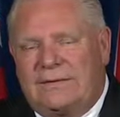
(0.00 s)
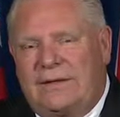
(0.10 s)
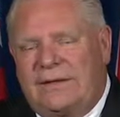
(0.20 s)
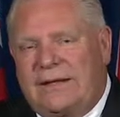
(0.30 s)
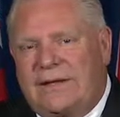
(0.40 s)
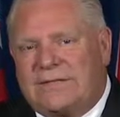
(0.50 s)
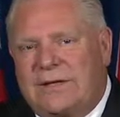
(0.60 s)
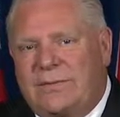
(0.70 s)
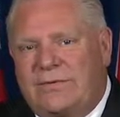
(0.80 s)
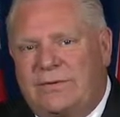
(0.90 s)
Well, like I've
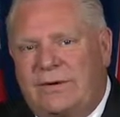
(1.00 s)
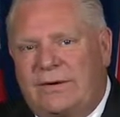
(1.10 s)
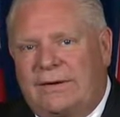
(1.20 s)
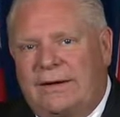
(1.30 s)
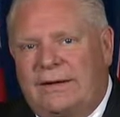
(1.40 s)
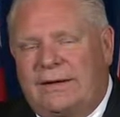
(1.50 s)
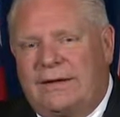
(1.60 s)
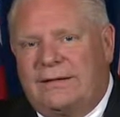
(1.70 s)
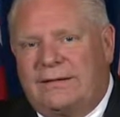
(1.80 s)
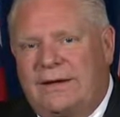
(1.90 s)
said before, I,
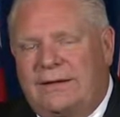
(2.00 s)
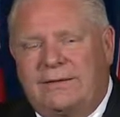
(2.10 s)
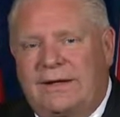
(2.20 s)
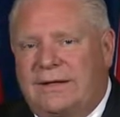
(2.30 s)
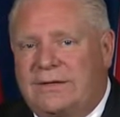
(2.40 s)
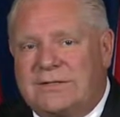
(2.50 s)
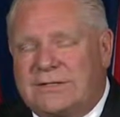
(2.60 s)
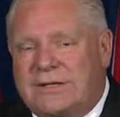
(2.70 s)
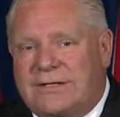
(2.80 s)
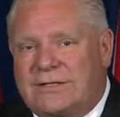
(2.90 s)
I, I don't like
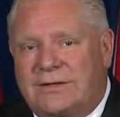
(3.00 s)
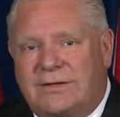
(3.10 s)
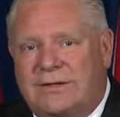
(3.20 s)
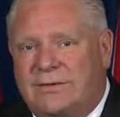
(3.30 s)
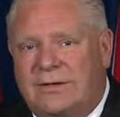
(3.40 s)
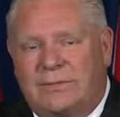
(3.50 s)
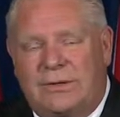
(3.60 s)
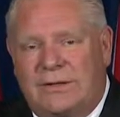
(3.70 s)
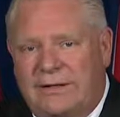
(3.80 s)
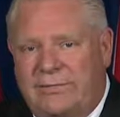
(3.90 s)
using Section 33.
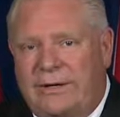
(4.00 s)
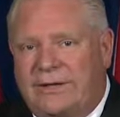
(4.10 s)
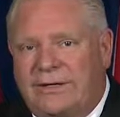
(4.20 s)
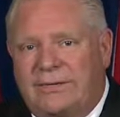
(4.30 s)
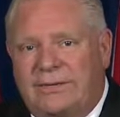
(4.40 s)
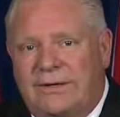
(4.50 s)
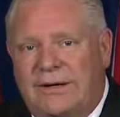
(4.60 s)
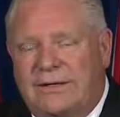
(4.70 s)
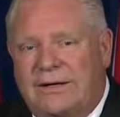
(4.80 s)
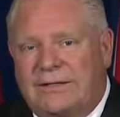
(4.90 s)
Believe me, I don't.
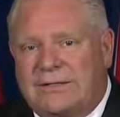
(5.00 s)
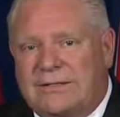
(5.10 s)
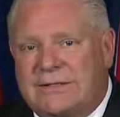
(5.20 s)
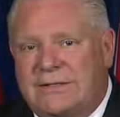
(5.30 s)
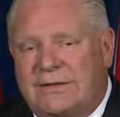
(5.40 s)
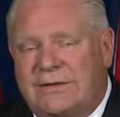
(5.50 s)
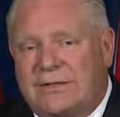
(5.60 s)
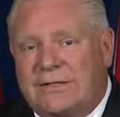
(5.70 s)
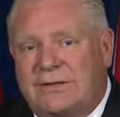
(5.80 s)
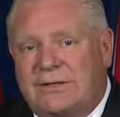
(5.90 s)
I, I, just, you know,
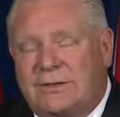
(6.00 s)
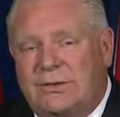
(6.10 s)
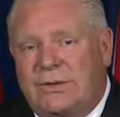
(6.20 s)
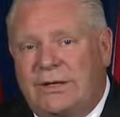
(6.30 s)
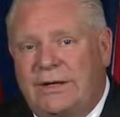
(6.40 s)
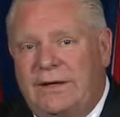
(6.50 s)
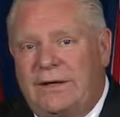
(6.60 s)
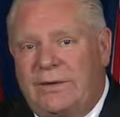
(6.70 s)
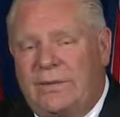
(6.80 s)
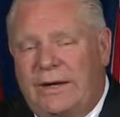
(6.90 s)
that's the only tool we,
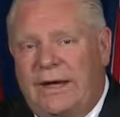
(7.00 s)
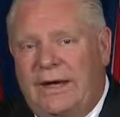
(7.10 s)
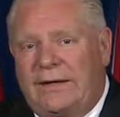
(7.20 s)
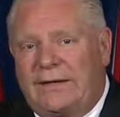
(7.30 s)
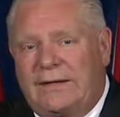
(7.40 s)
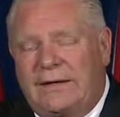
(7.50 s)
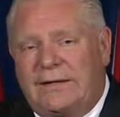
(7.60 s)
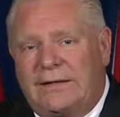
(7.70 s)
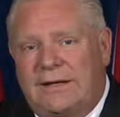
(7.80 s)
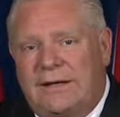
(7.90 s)
we had at the
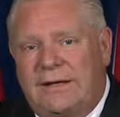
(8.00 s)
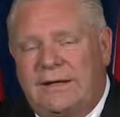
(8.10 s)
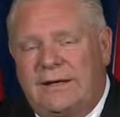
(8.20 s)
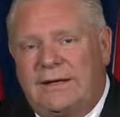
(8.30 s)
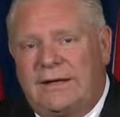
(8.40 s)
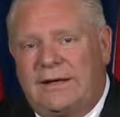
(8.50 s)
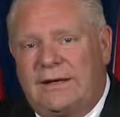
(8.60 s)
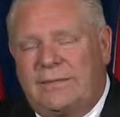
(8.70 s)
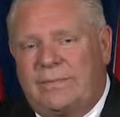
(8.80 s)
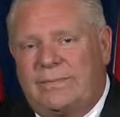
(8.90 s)
end of the day.
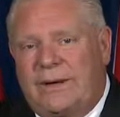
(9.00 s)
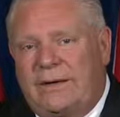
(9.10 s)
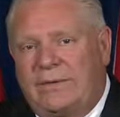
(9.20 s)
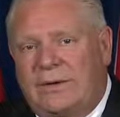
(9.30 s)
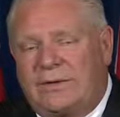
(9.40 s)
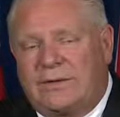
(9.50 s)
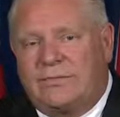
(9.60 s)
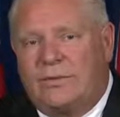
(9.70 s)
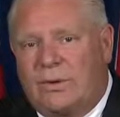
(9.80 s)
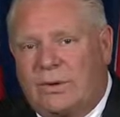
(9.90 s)
Uh, but I want to
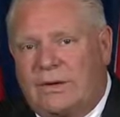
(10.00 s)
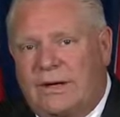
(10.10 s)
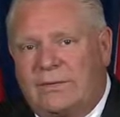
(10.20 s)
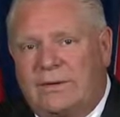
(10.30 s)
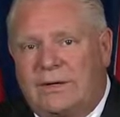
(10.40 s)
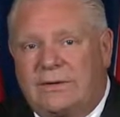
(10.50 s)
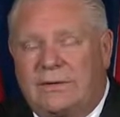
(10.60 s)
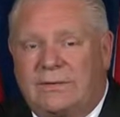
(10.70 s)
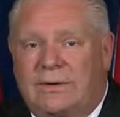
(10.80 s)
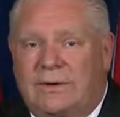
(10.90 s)
look forward. I want to
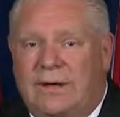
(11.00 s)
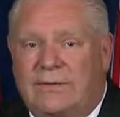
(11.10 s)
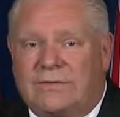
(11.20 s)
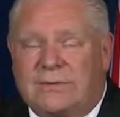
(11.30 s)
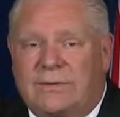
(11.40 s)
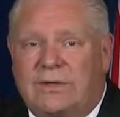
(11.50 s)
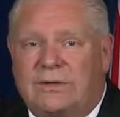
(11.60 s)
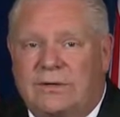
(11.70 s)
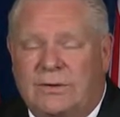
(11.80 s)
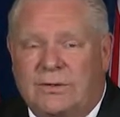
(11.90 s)
have some
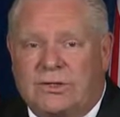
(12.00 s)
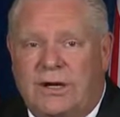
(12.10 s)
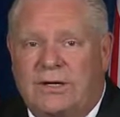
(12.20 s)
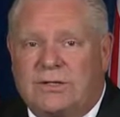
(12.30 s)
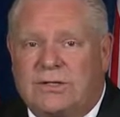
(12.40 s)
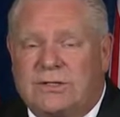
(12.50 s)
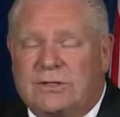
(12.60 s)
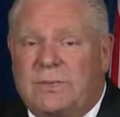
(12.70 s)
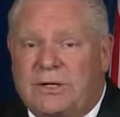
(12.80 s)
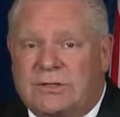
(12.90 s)
good negotiations,
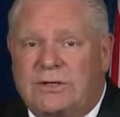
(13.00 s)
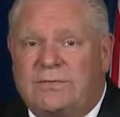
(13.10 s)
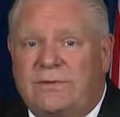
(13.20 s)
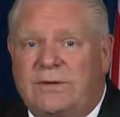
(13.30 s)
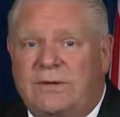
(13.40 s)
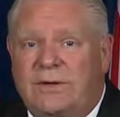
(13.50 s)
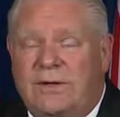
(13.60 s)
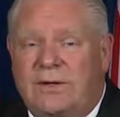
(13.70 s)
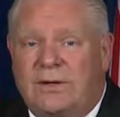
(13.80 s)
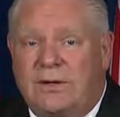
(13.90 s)
especially for the
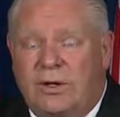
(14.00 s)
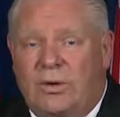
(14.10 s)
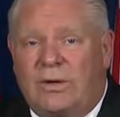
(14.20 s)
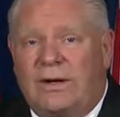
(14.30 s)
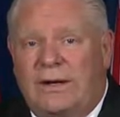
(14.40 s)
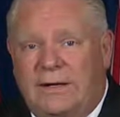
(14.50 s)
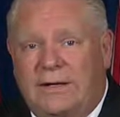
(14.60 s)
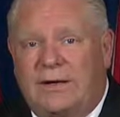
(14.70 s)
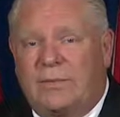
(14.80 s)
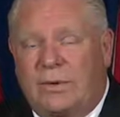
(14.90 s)
lower
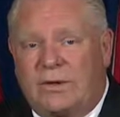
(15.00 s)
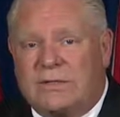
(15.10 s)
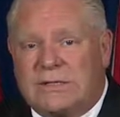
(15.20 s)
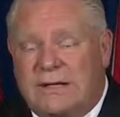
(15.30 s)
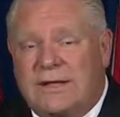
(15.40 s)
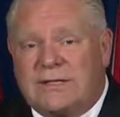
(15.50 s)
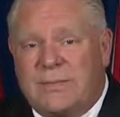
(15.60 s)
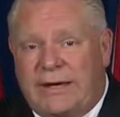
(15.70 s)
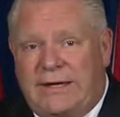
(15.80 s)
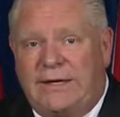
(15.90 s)
income workers. That,
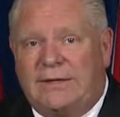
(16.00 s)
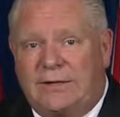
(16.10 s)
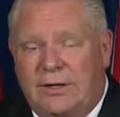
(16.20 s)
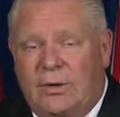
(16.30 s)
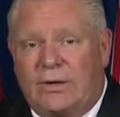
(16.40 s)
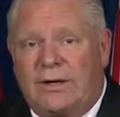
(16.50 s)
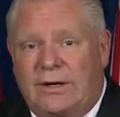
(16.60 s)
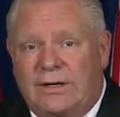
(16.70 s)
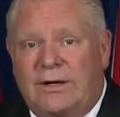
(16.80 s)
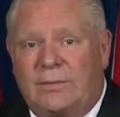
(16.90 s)
that's my key, the lower
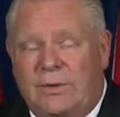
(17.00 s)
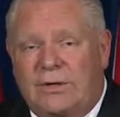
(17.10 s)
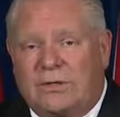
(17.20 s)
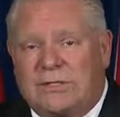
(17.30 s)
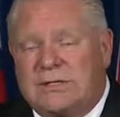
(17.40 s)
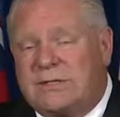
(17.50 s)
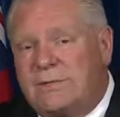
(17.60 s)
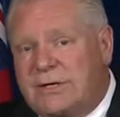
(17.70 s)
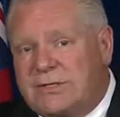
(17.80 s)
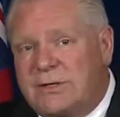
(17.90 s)
income workers. As the
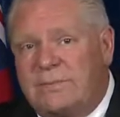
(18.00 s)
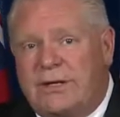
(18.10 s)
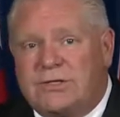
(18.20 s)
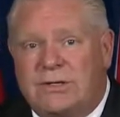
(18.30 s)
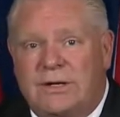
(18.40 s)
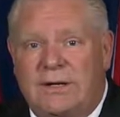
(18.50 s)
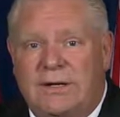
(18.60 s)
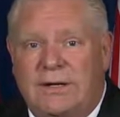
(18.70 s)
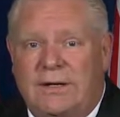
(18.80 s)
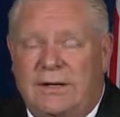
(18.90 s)
minister mentioned,
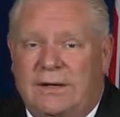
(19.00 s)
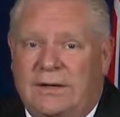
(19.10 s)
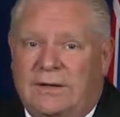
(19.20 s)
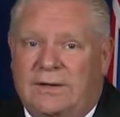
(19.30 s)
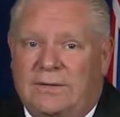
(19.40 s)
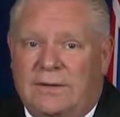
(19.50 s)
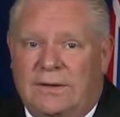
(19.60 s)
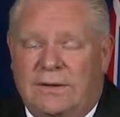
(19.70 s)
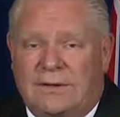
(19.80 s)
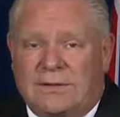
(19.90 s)
you know,
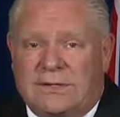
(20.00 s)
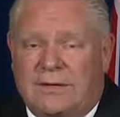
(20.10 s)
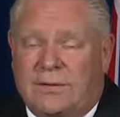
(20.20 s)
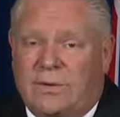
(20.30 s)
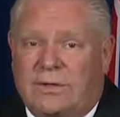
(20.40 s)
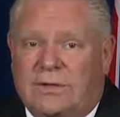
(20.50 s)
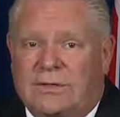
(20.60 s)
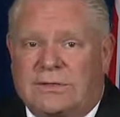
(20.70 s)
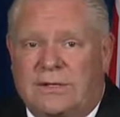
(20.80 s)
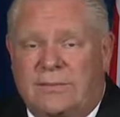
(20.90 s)
uh, there's other
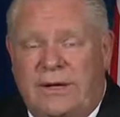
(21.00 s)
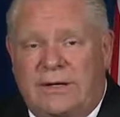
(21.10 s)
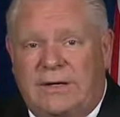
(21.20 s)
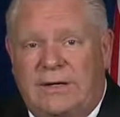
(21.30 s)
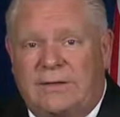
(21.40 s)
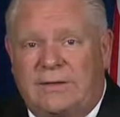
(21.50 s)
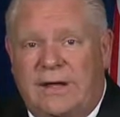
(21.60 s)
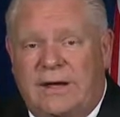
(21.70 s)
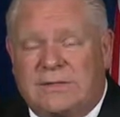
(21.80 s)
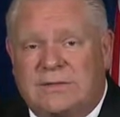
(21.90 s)
workers that are making
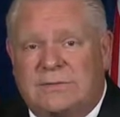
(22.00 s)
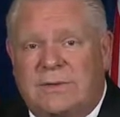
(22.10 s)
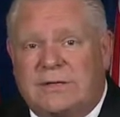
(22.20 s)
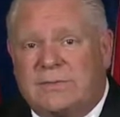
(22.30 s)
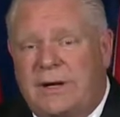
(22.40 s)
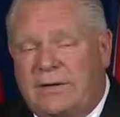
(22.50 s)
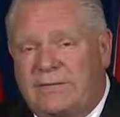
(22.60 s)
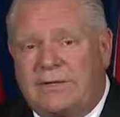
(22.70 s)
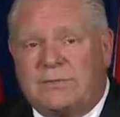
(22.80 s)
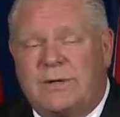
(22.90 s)
100,000 plus
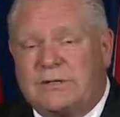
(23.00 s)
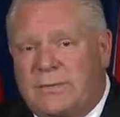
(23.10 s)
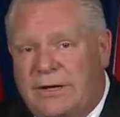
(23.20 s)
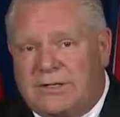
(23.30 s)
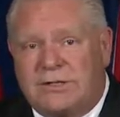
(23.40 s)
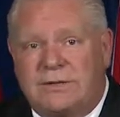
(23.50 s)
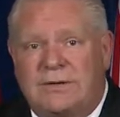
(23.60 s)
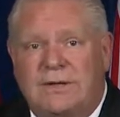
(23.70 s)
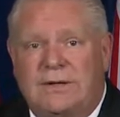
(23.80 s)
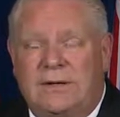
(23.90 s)
benefits, plus pension,
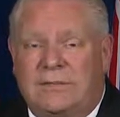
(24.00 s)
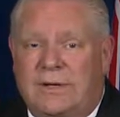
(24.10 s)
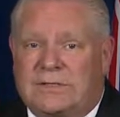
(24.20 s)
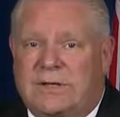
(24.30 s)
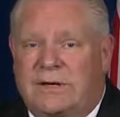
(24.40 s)
plus